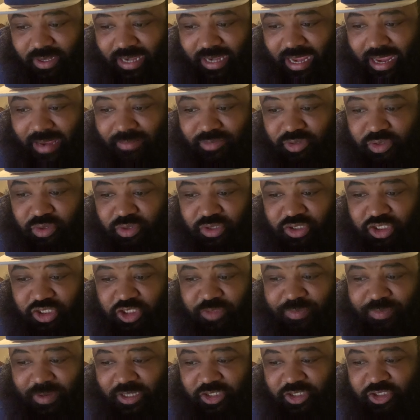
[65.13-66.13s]
games due to
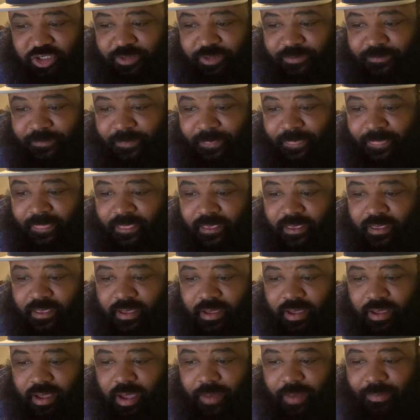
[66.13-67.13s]
suspension,
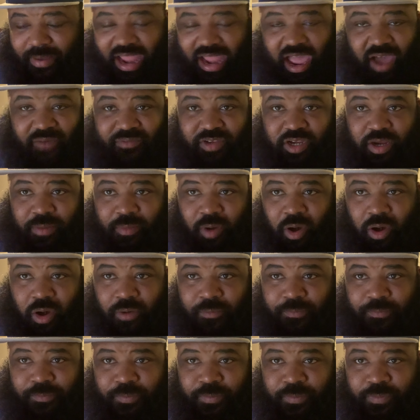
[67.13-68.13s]
but Alvin
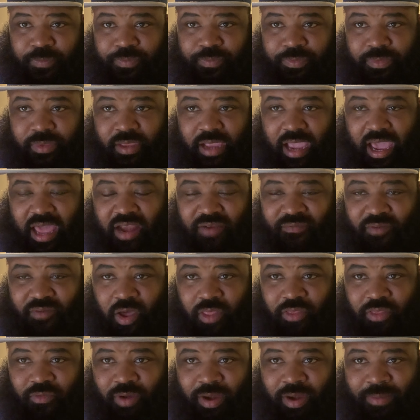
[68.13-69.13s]
Kamara. Out of
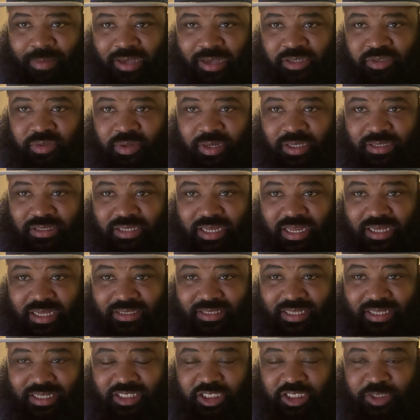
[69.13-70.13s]
all the running backs on this
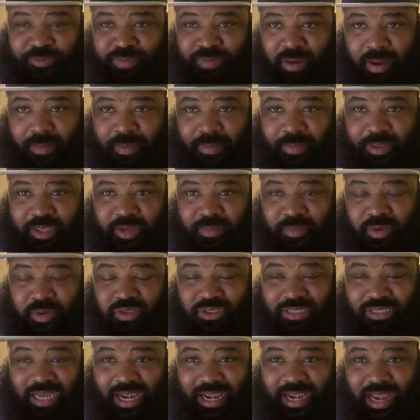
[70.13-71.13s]
list, this is probably the
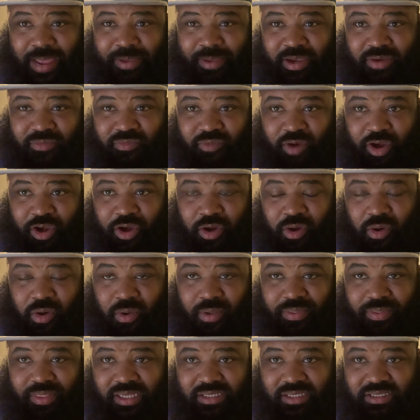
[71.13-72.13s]
most dynamic runner
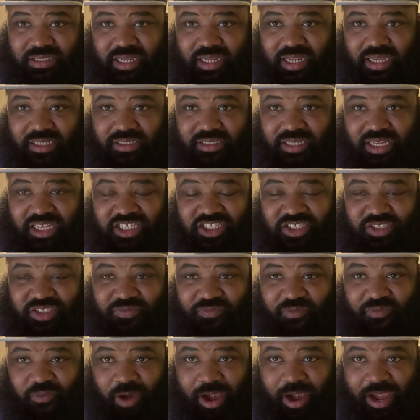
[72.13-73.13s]
on this list. His
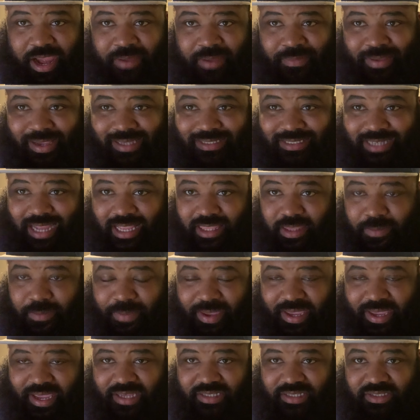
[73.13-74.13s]
frame is not the
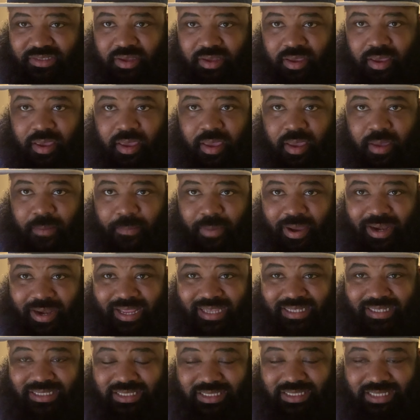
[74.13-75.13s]
biggest, but
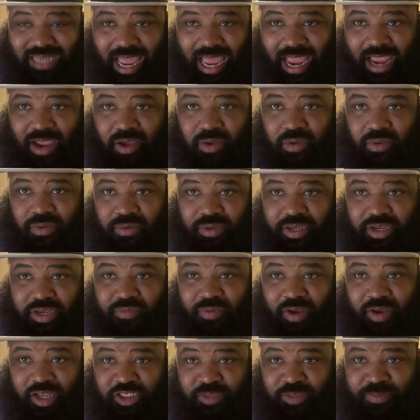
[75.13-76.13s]
his style, he
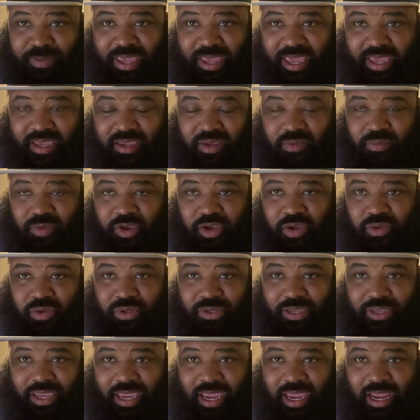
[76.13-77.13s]
runs big. When you're
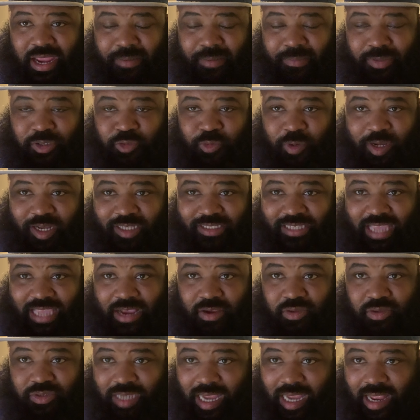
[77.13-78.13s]
looking at in between the
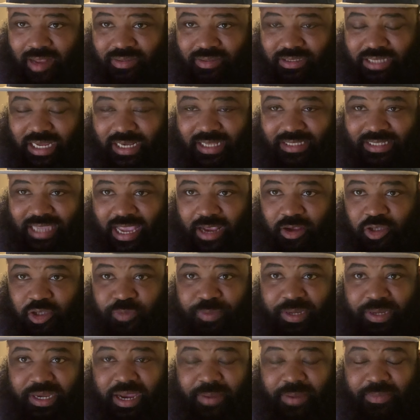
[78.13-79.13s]
tackles, outside the tackles,
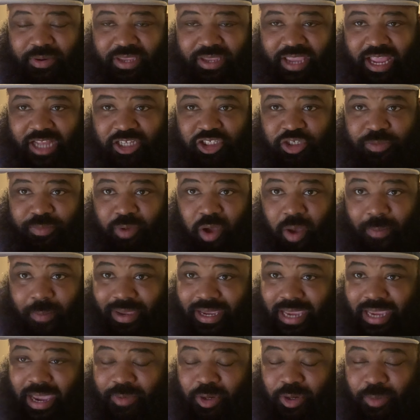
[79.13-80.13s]
being able to catch the ball,
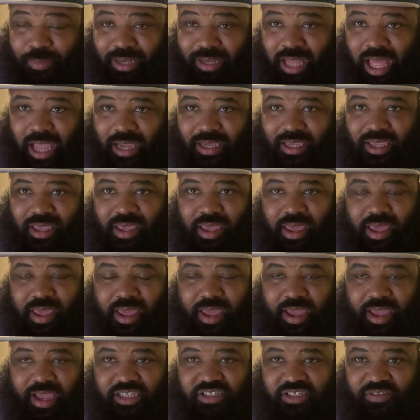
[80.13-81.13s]
being able to block,
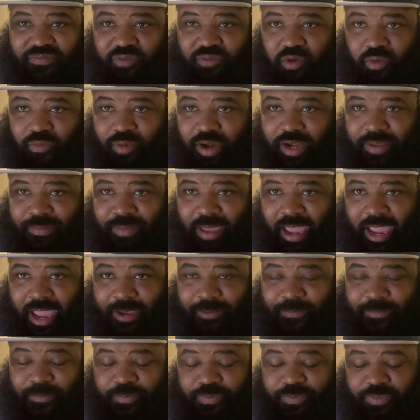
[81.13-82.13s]
he's a full running
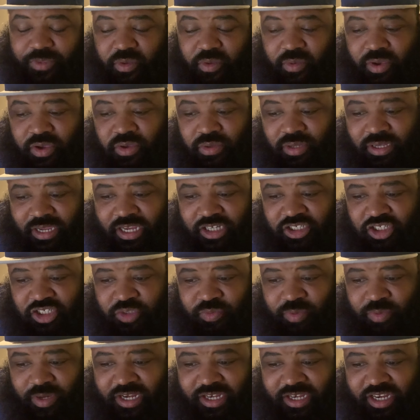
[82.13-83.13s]
back. When you look at
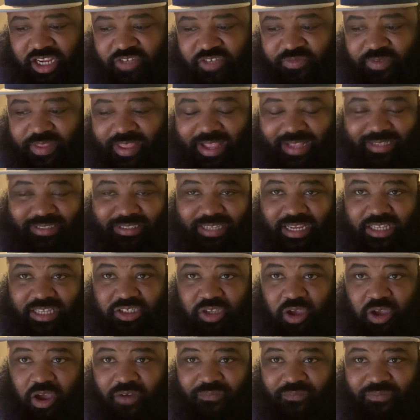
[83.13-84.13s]
just what he does for that
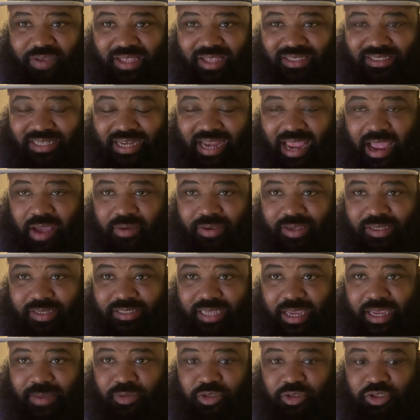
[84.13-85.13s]
Saints offense and how
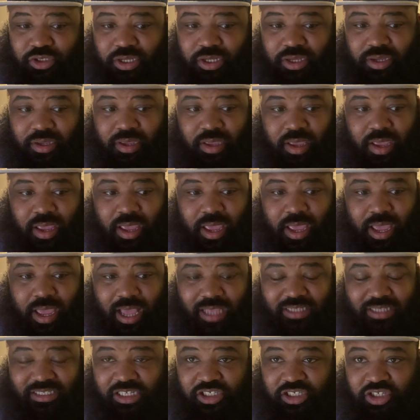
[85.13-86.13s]
he's able to
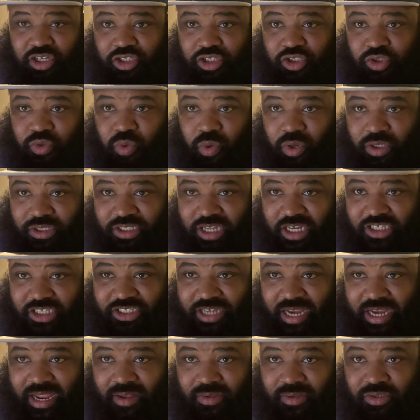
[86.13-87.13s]
essentially score
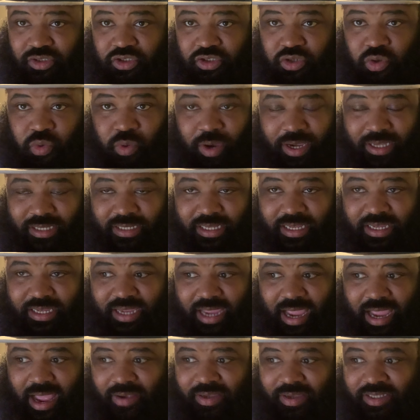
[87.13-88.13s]
touchdowns quickly,
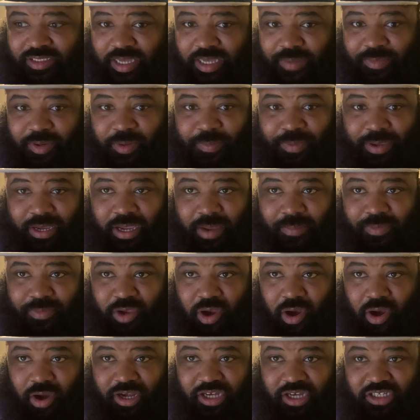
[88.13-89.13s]
how he's able to pick up
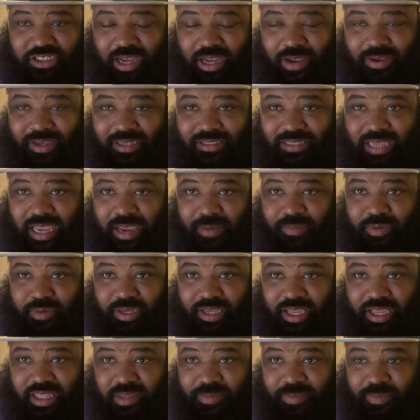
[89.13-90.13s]
yardage, how he's able to
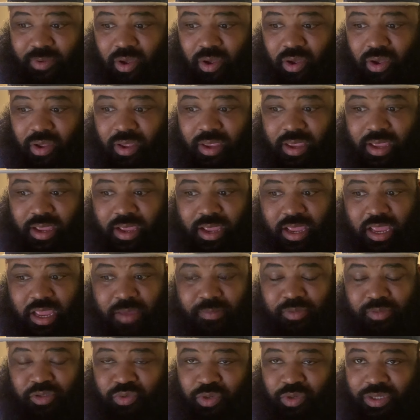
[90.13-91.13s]
get the ball
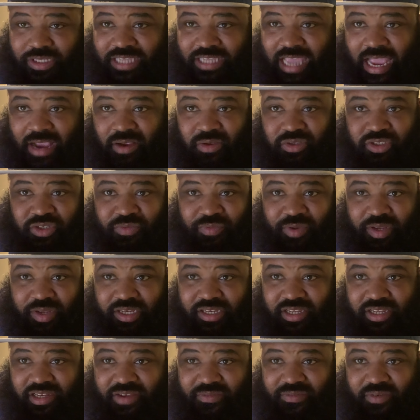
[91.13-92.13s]
in between tackles and really
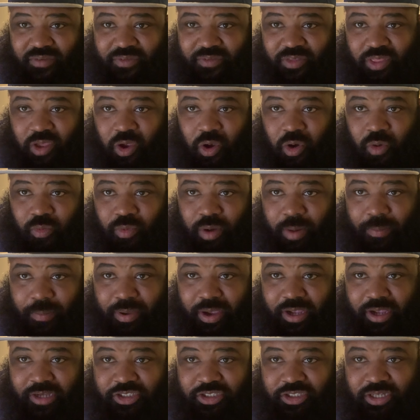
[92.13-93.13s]
deliver for the home run
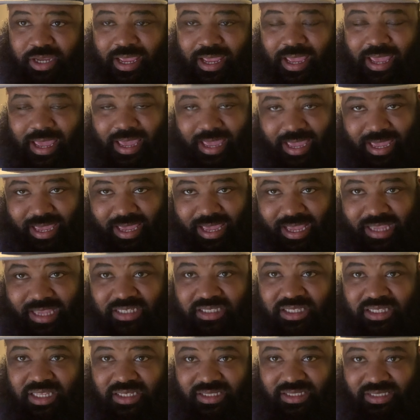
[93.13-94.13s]
punch, he
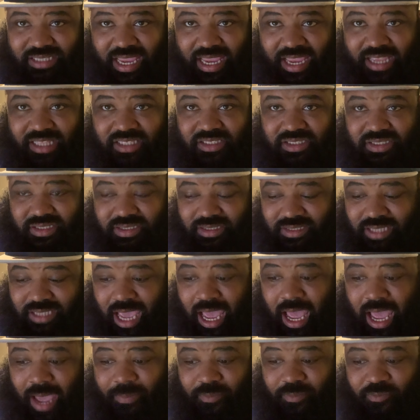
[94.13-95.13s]
is the Saints'
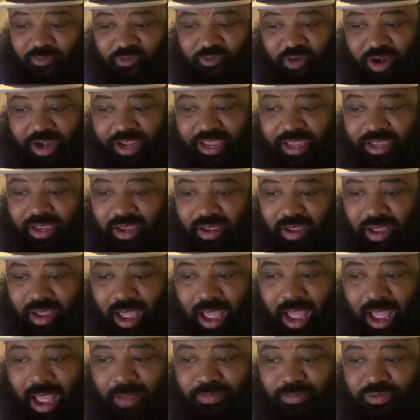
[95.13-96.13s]
top running
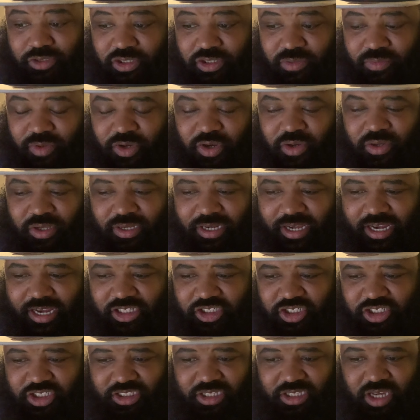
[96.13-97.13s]
option. When you're looking at
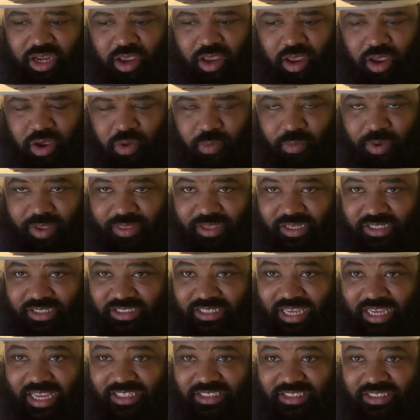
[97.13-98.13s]
just where this
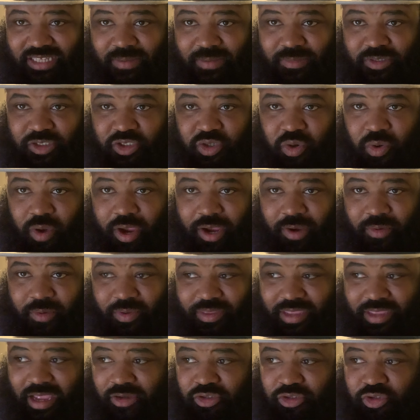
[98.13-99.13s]
Saints team is going,
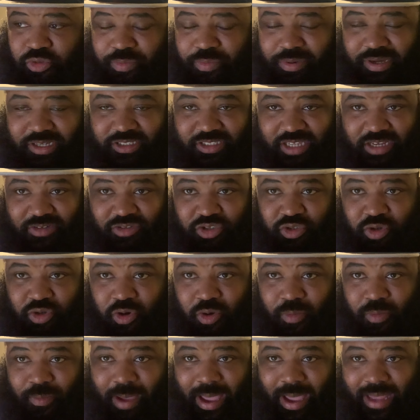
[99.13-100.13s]
without Drew Brees, they've
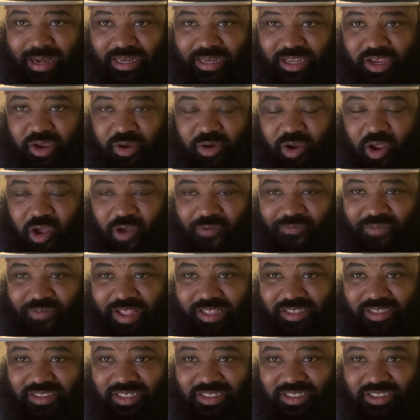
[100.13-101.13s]
struggled mightily on
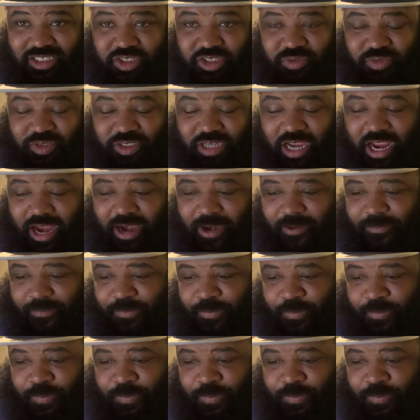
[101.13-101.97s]
offense since he's retired.